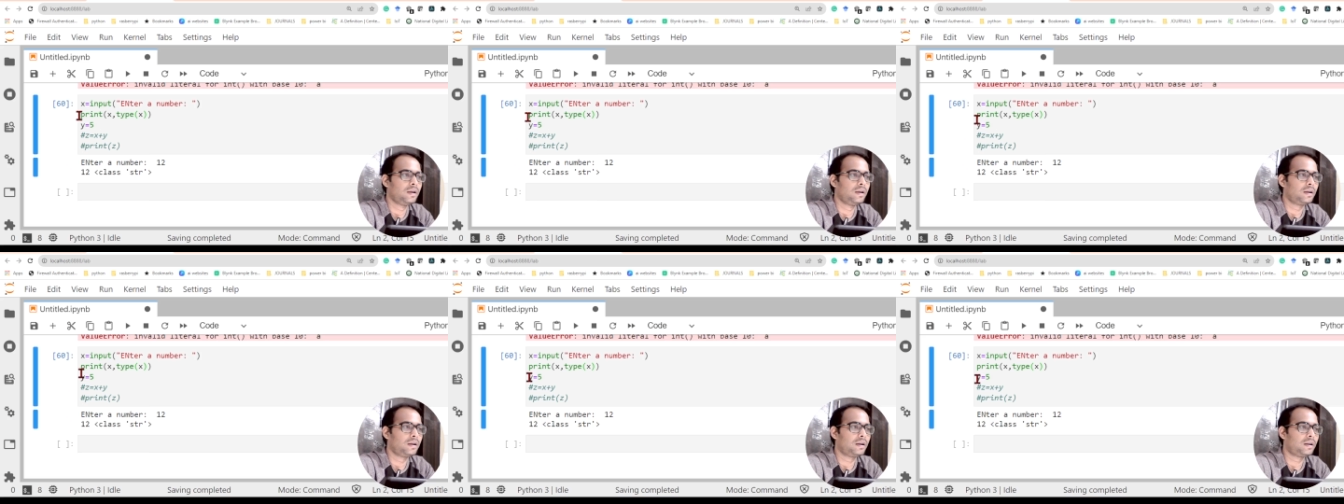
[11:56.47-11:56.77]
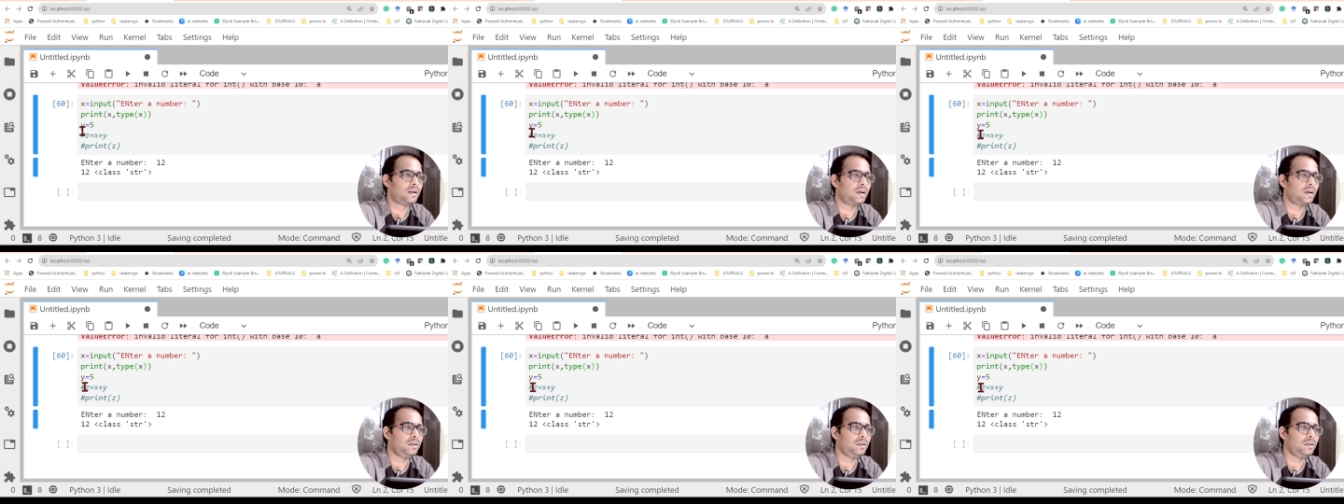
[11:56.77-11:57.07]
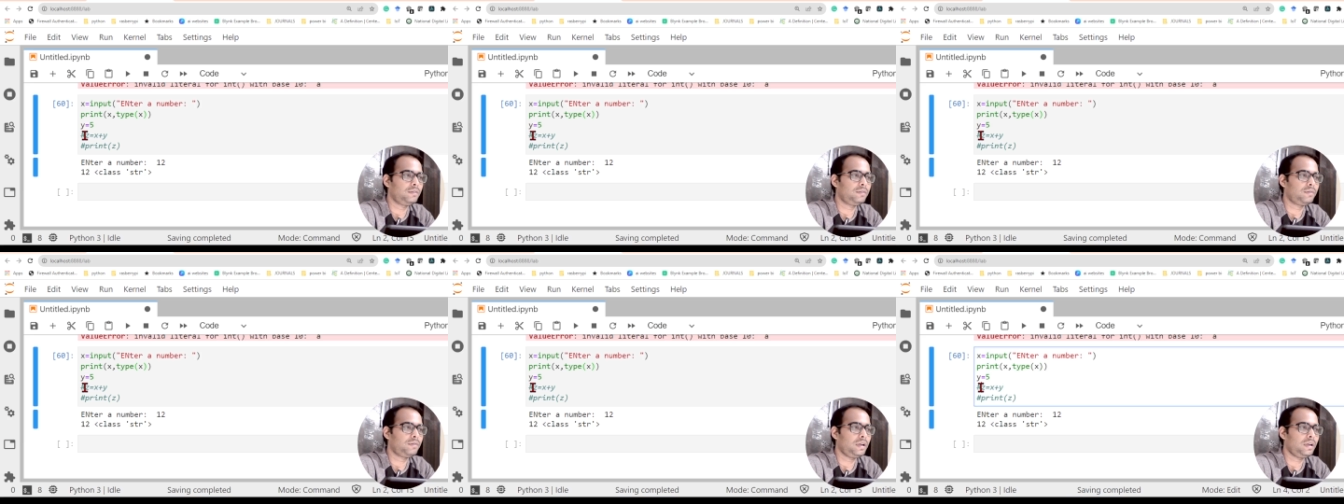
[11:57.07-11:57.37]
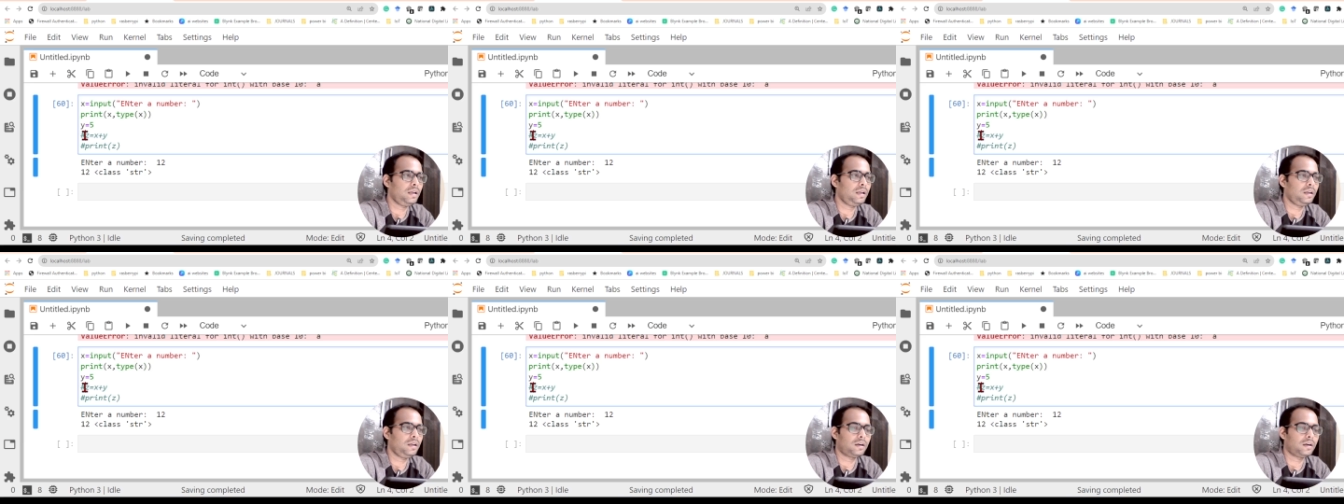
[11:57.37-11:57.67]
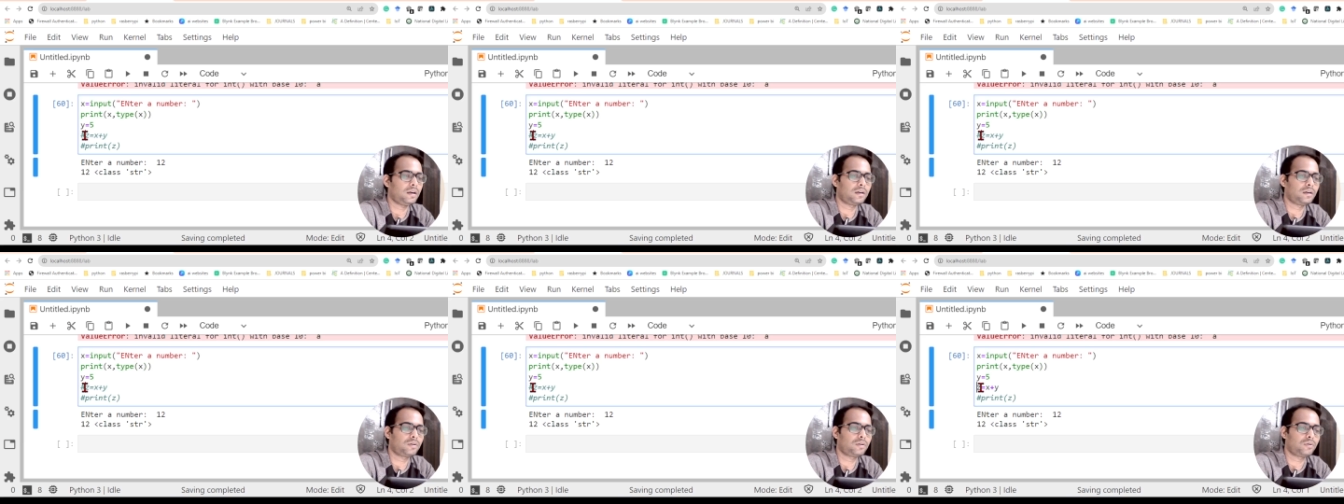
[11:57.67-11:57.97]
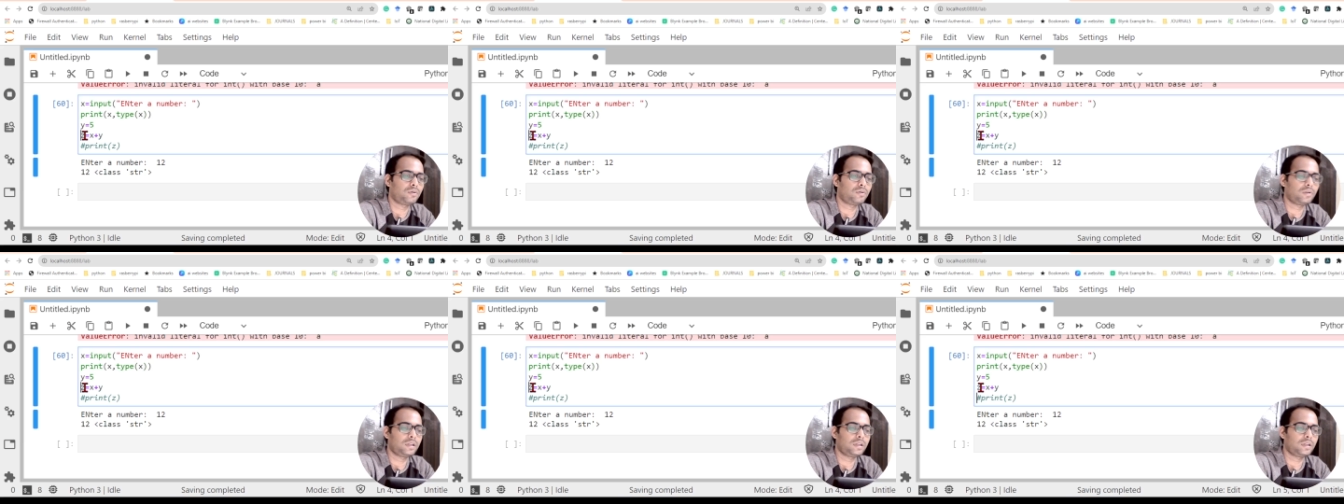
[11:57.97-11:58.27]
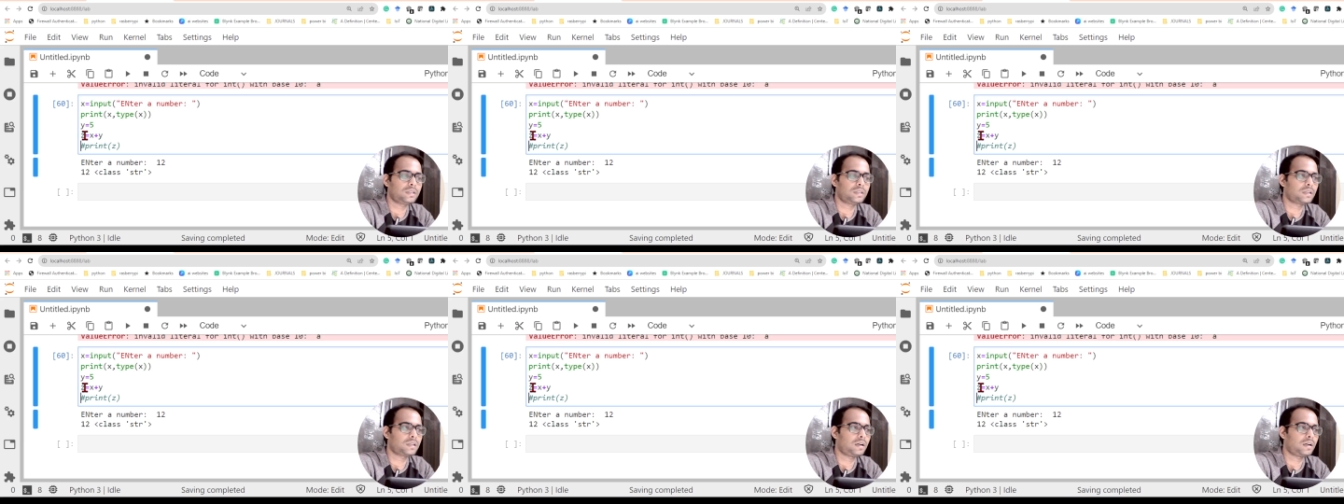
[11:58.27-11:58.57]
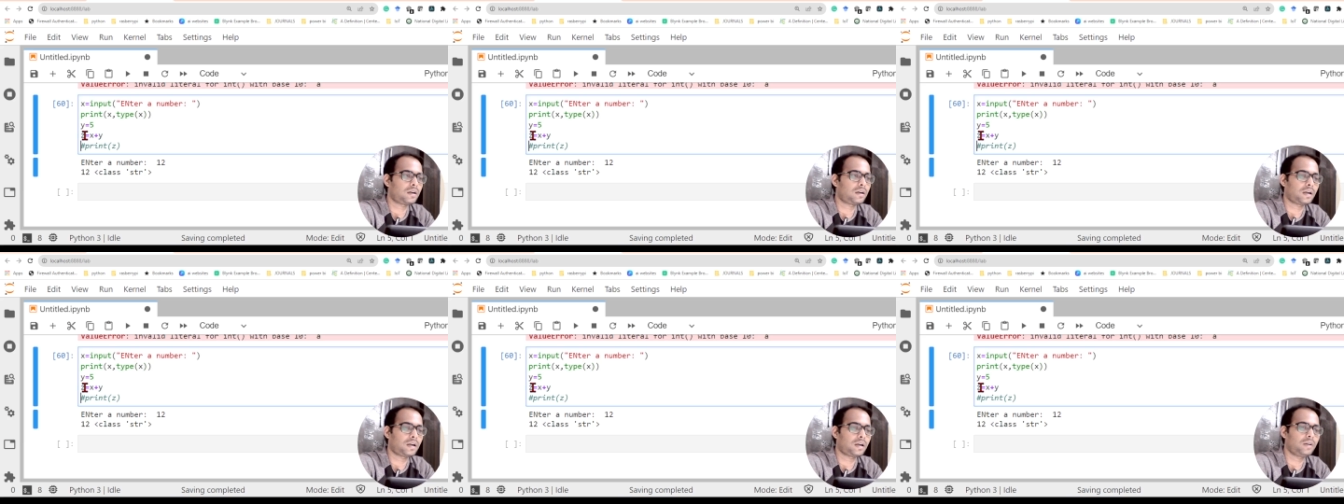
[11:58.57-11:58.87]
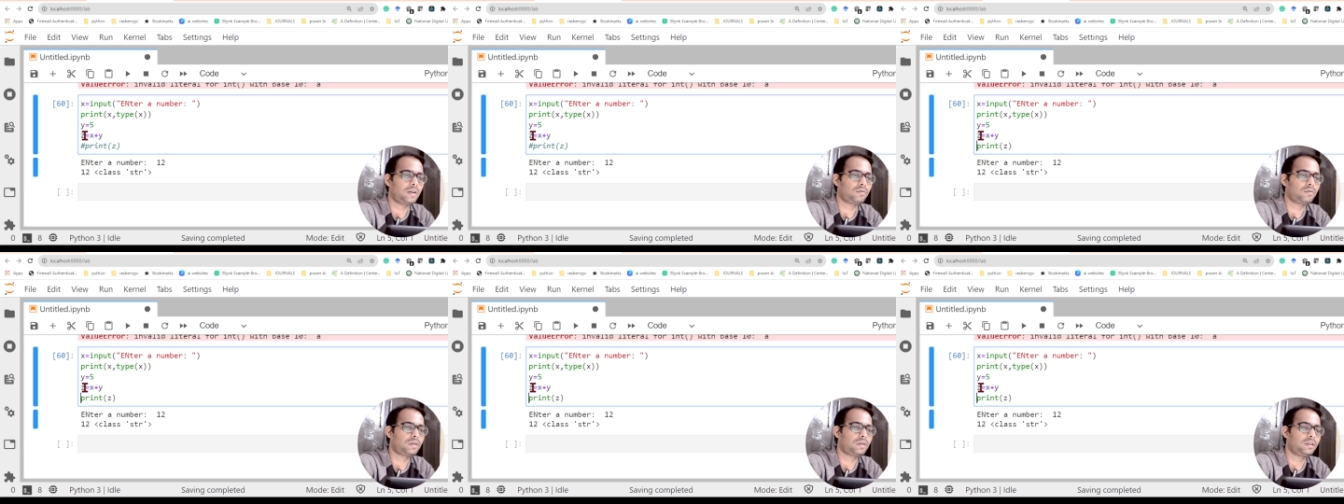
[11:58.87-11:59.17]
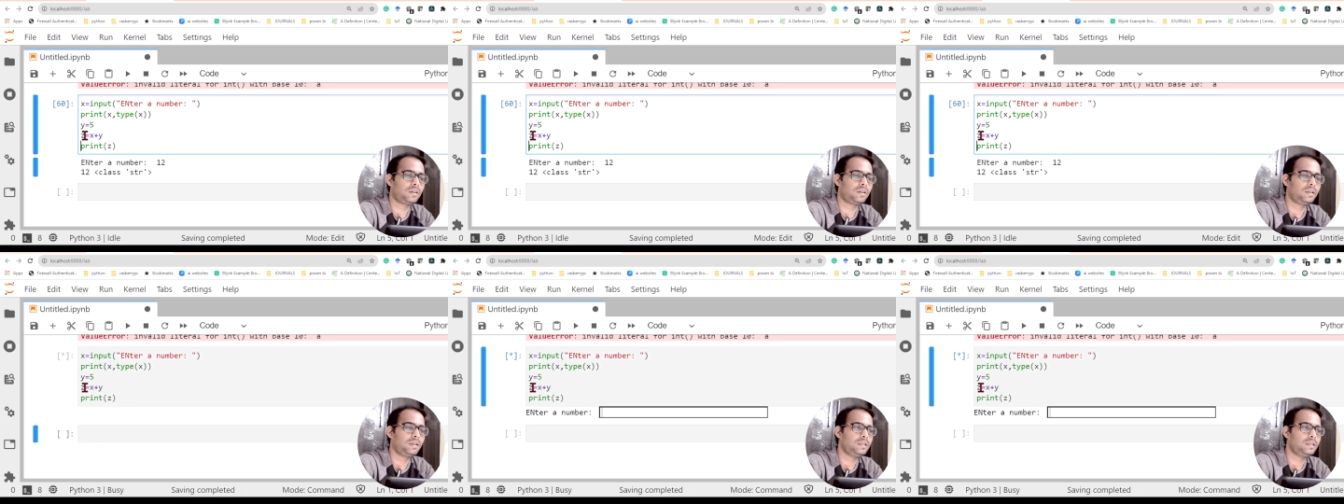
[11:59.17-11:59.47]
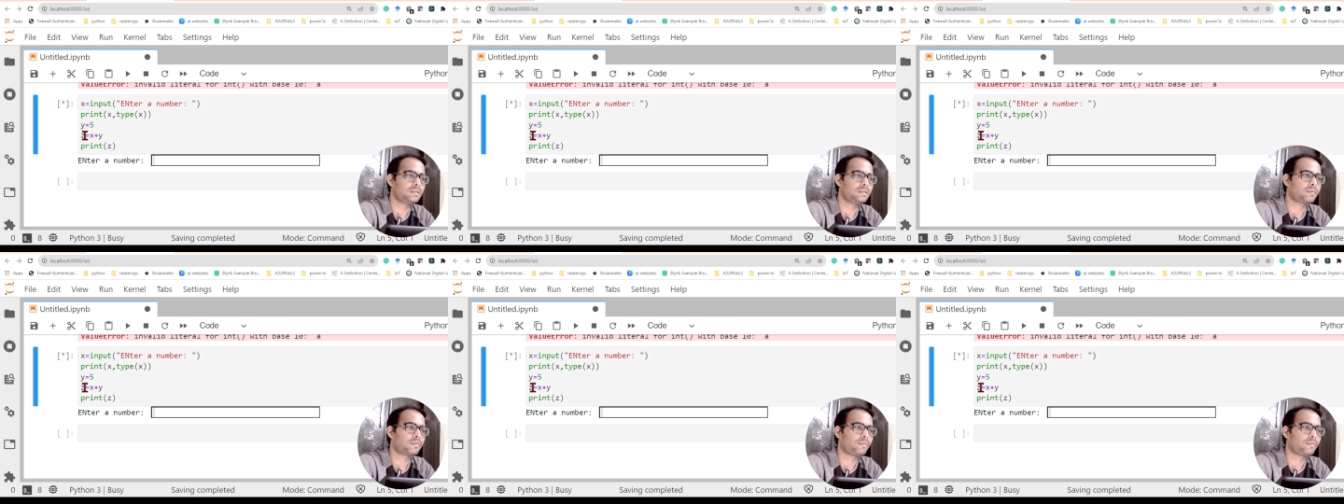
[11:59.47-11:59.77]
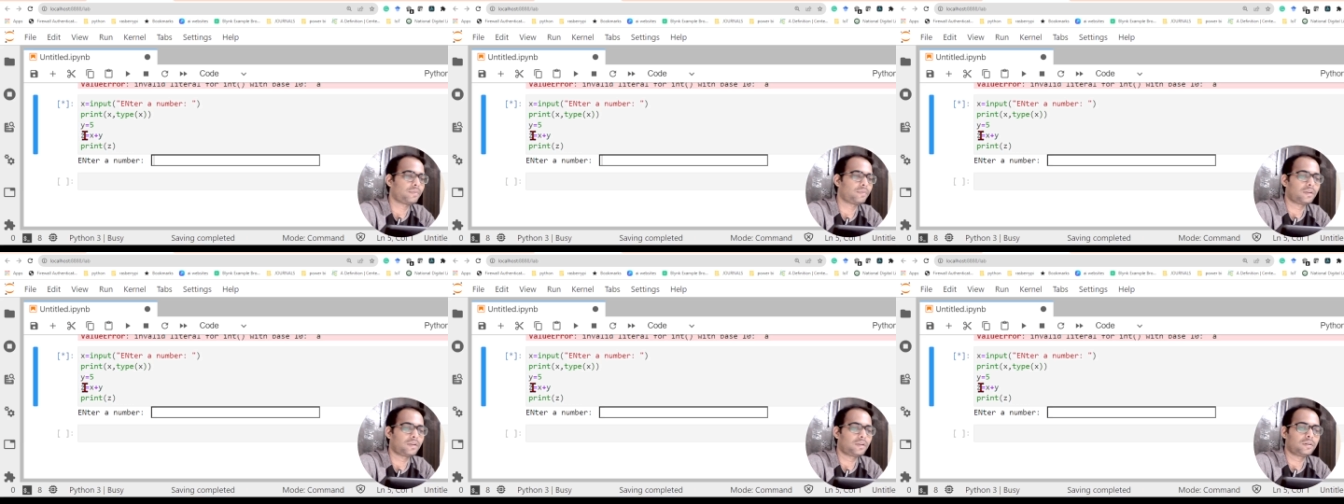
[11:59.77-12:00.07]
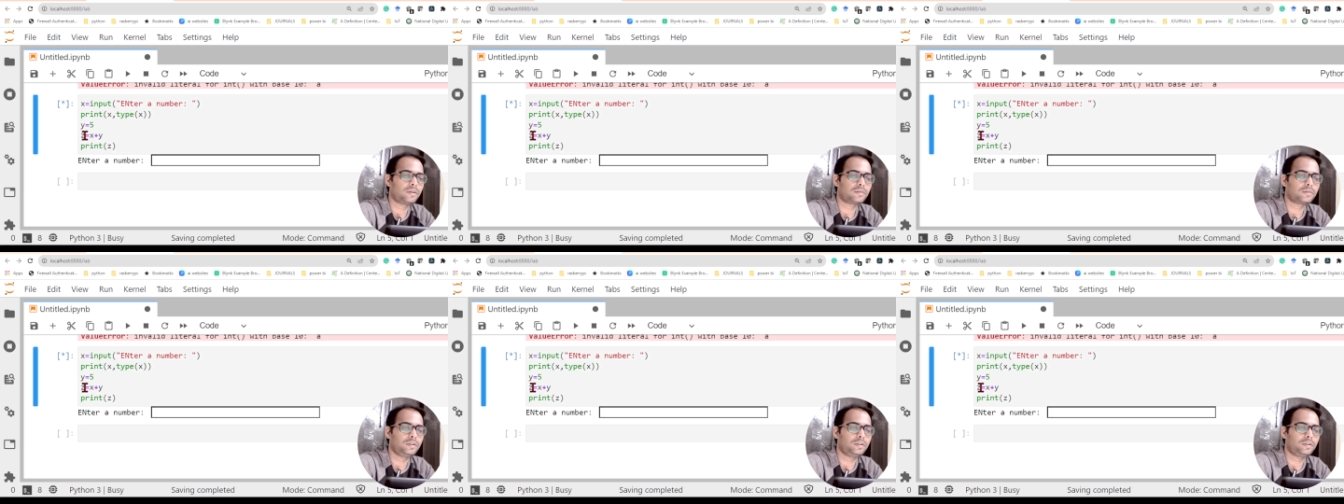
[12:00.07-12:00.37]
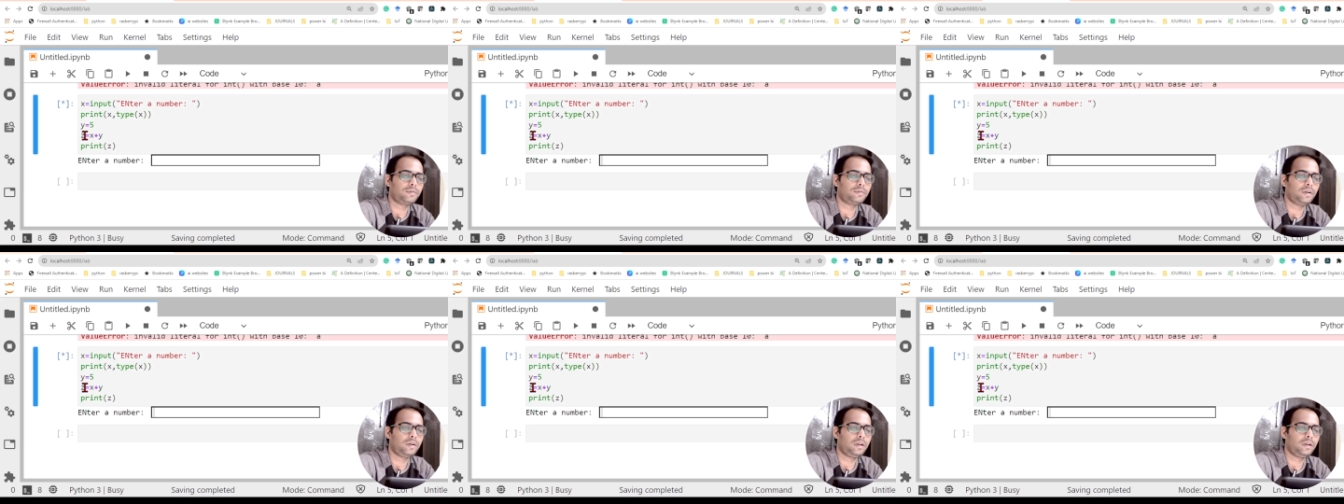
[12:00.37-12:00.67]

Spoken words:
Now if I uncode this and try to run this, so if I